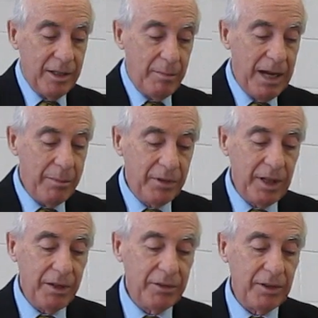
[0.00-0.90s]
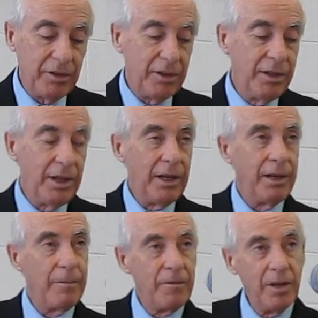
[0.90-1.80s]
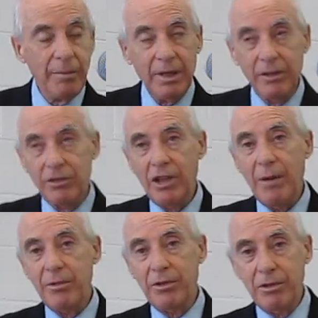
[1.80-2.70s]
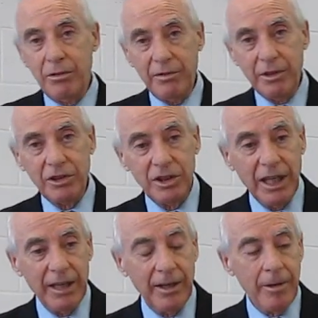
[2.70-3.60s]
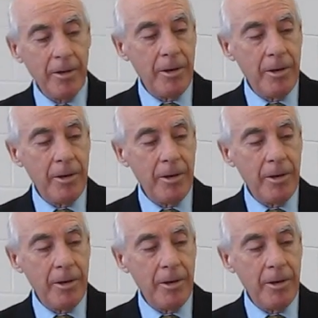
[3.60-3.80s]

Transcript: The Bible tells us in uh, Philippians chapter 2, verse 10,